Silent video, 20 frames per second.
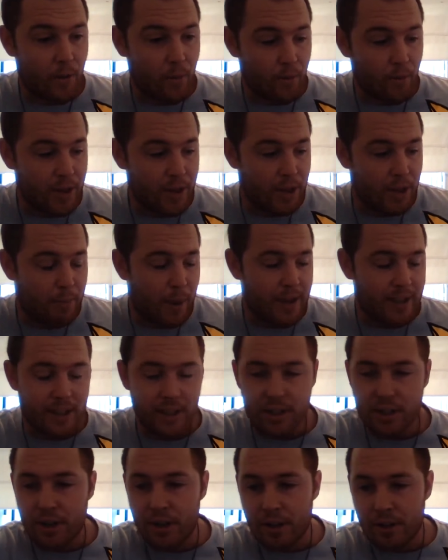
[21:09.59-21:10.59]
these
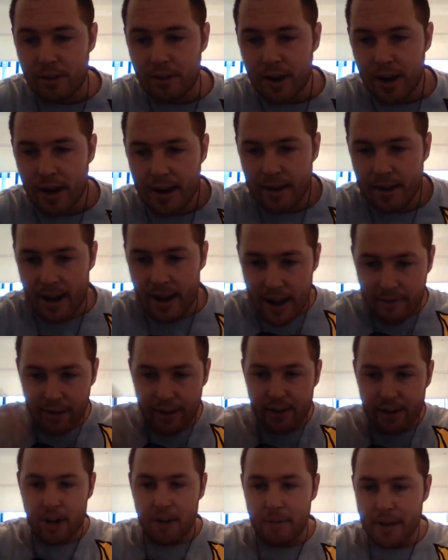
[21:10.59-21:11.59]
spaces
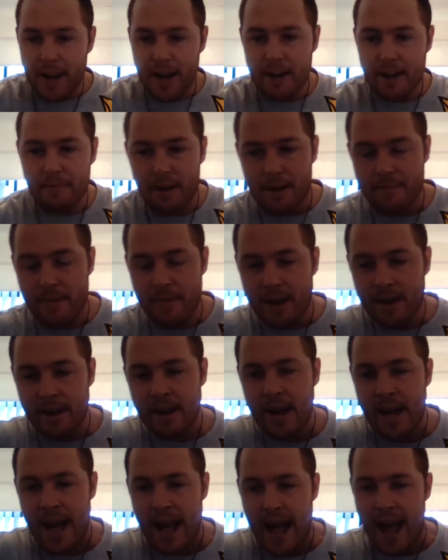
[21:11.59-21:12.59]
heavily dominated by men
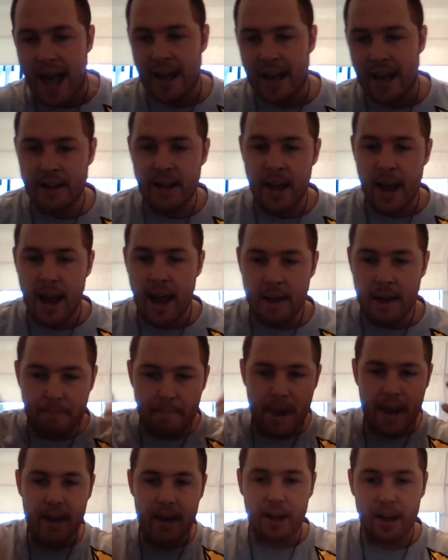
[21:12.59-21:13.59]
and
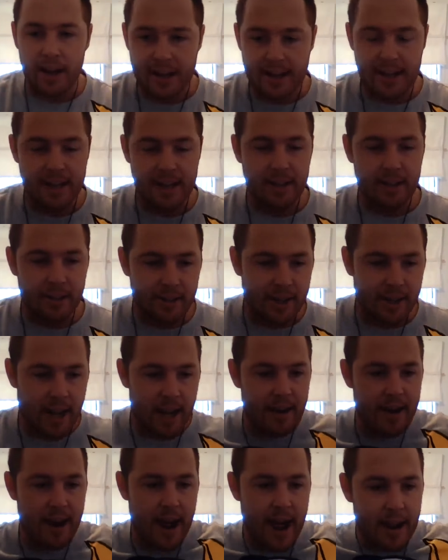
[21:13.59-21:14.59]
male ideals
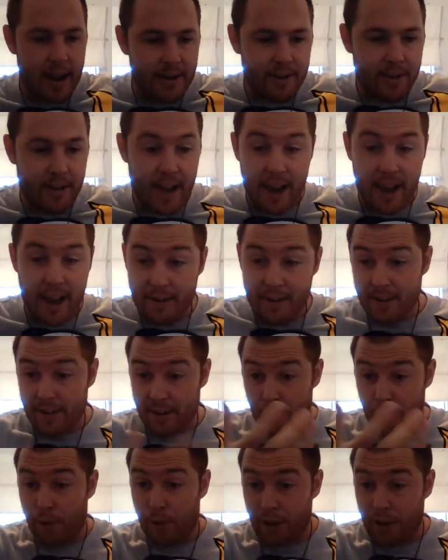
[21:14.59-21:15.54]
and you know,